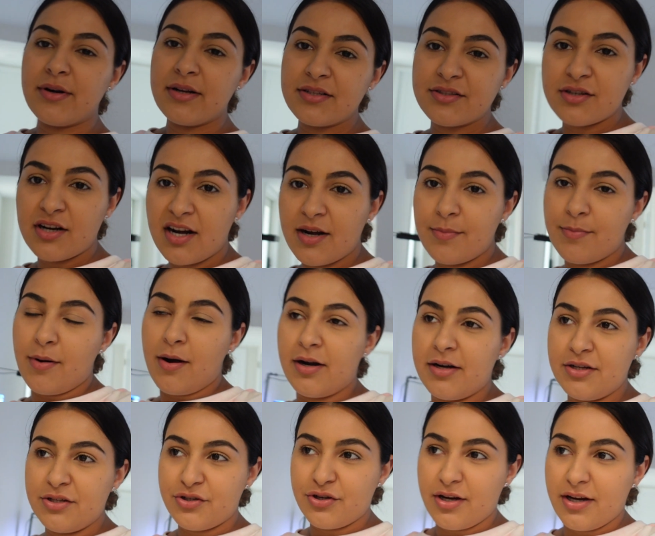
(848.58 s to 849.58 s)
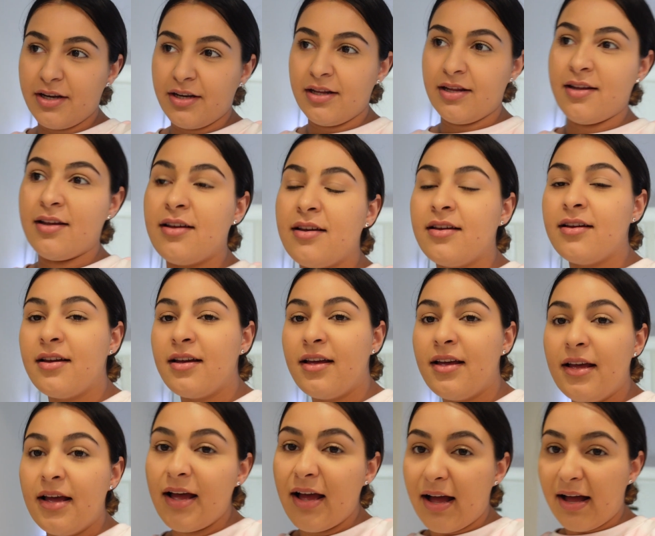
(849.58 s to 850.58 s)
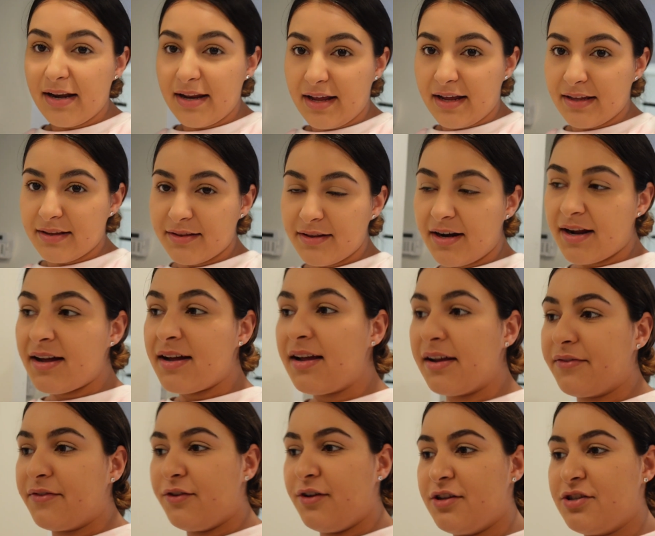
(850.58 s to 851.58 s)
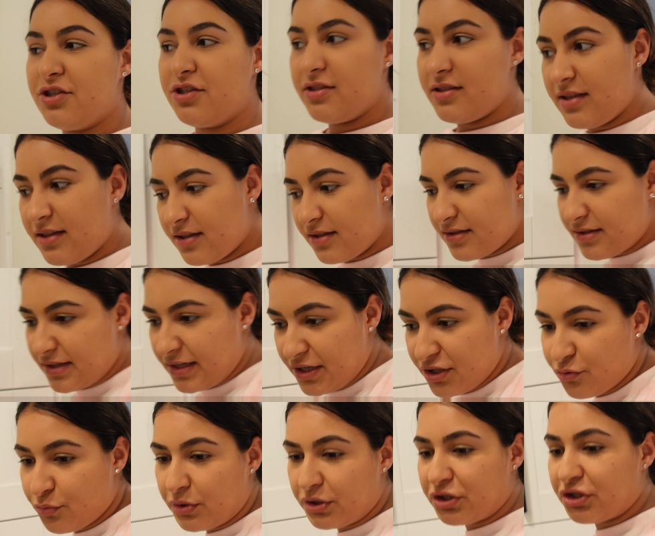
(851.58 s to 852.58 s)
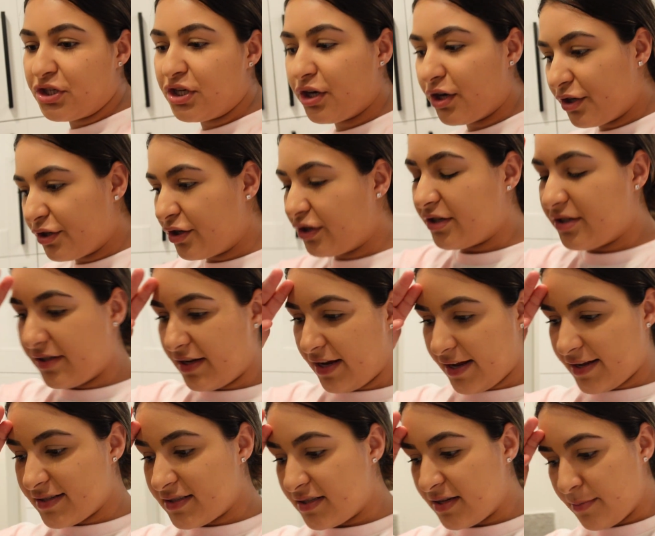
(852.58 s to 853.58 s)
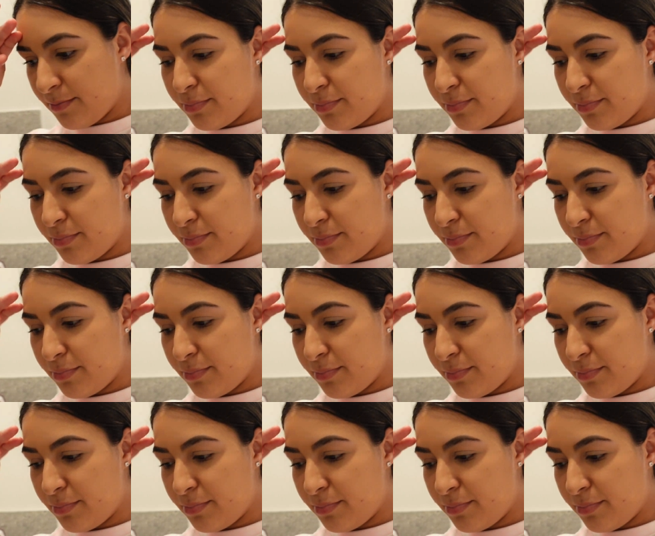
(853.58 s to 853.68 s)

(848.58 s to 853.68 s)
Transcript: want to start potty training Alejandra I feel like she's at a stage where she understands